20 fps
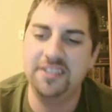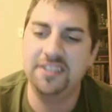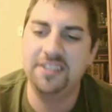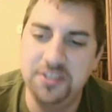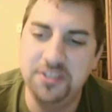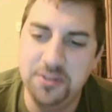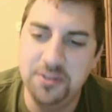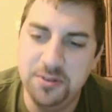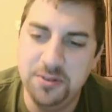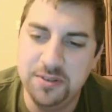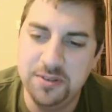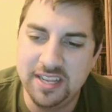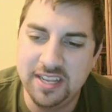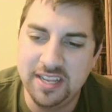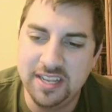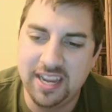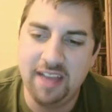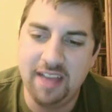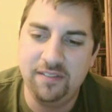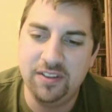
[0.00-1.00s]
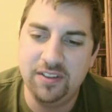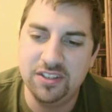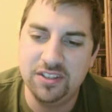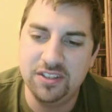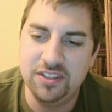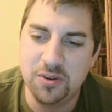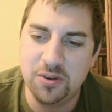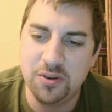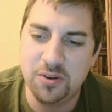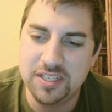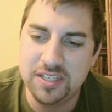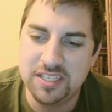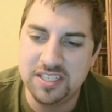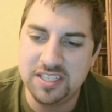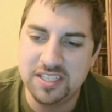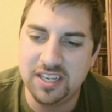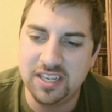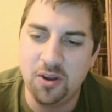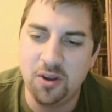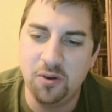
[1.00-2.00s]
choose the Kevin Jonas
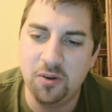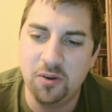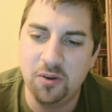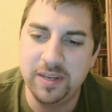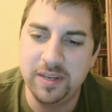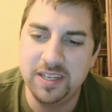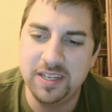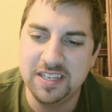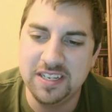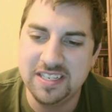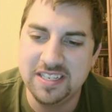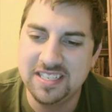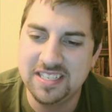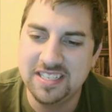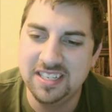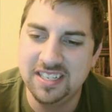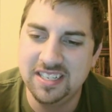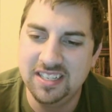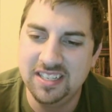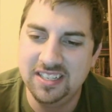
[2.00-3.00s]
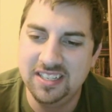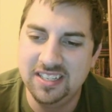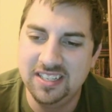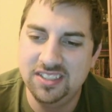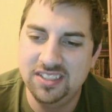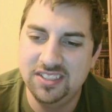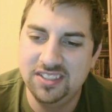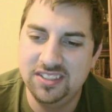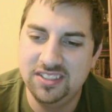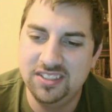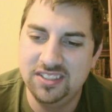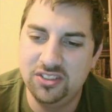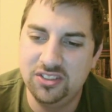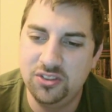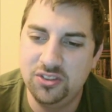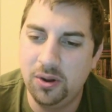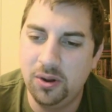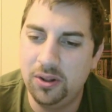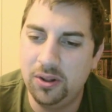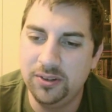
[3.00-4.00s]
to go because
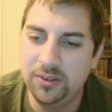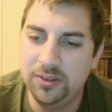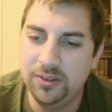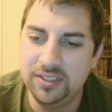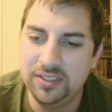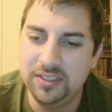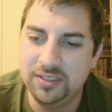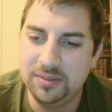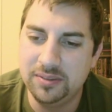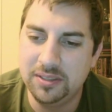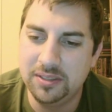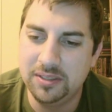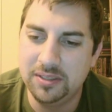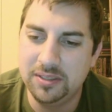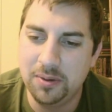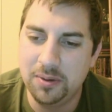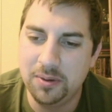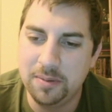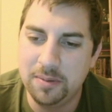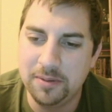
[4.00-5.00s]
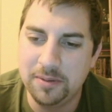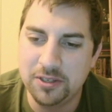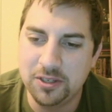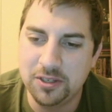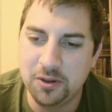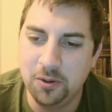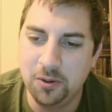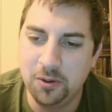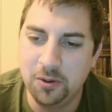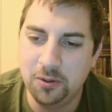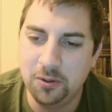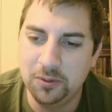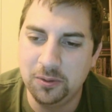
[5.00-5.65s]
Geraldo is pretty much gold.